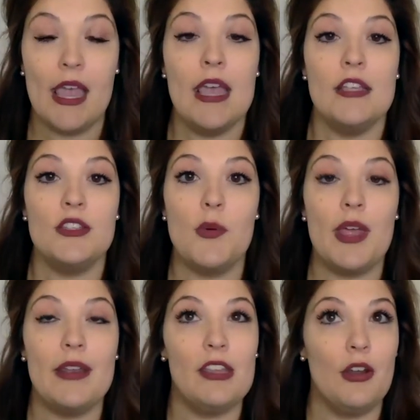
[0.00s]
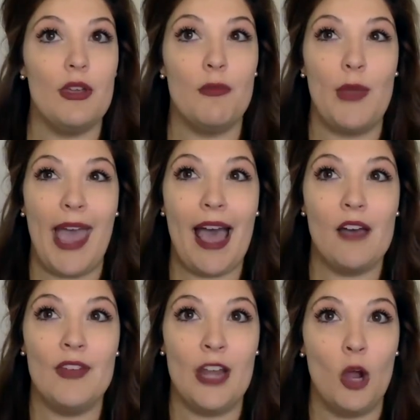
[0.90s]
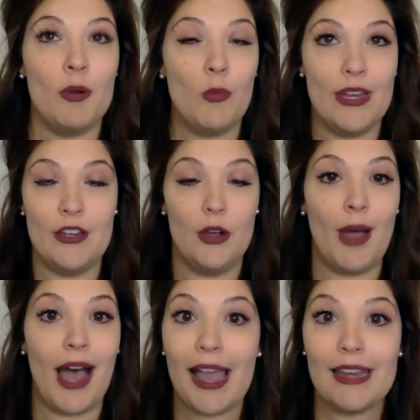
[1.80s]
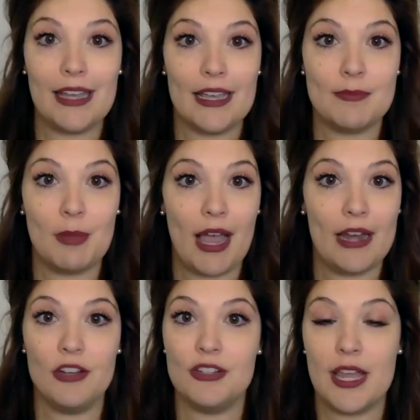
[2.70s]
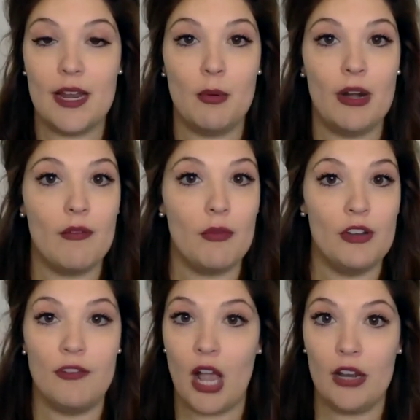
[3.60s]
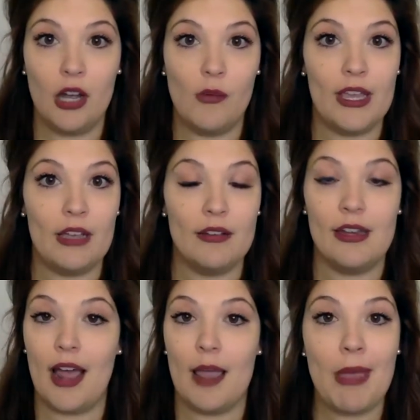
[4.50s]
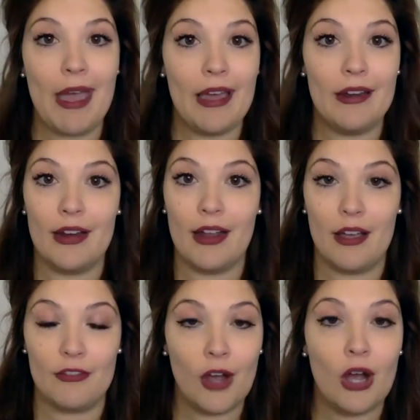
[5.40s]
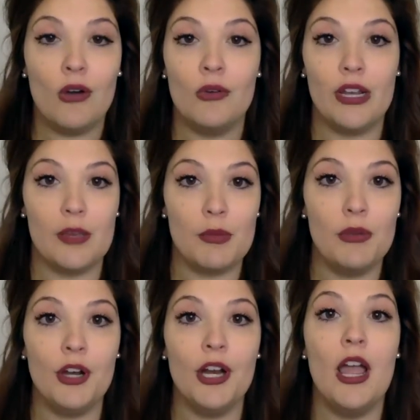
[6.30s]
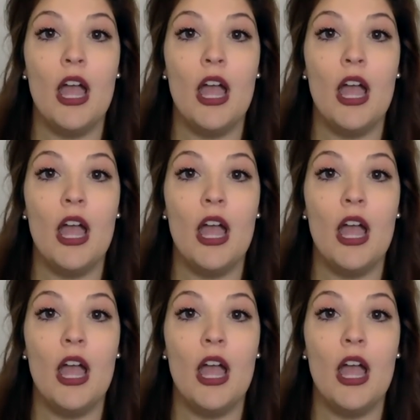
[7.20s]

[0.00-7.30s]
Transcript: So, if we have an open window behind us, behind your setup, whatever you've got going, an iPad, a phone, a computer,